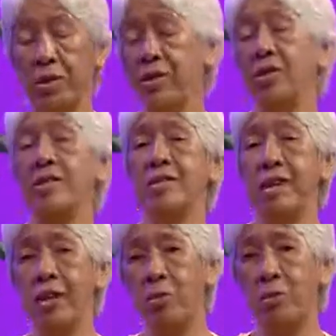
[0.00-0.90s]
So this is
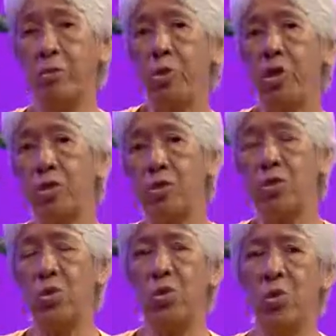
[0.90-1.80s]
like Umi Perkins
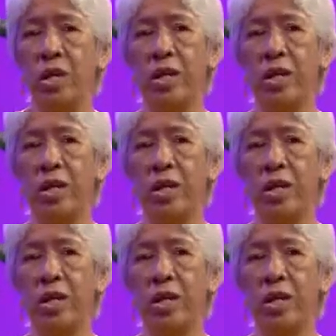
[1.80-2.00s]
2.